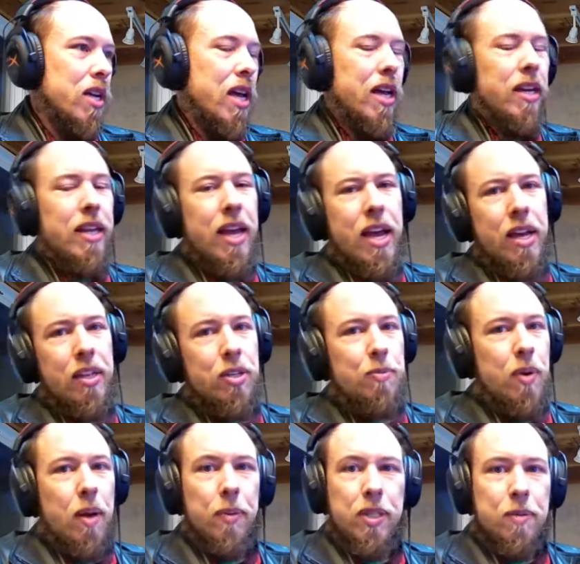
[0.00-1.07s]
And yeah, there's
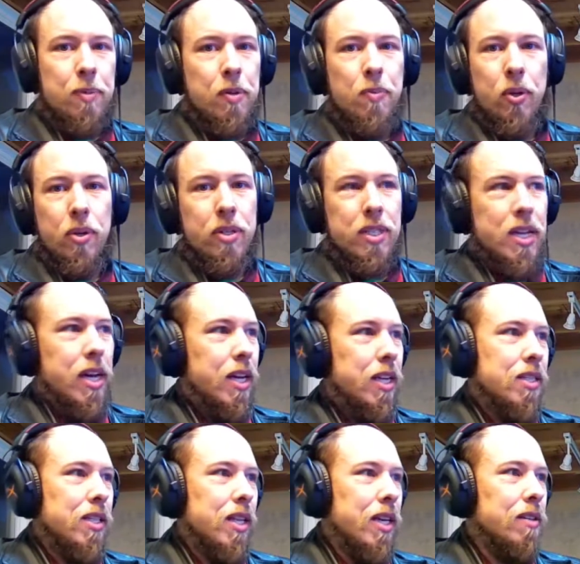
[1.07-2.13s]
probably some computer
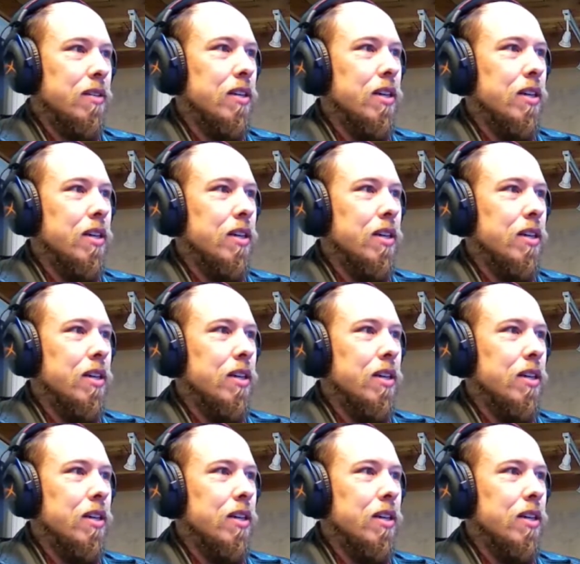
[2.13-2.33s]
science, like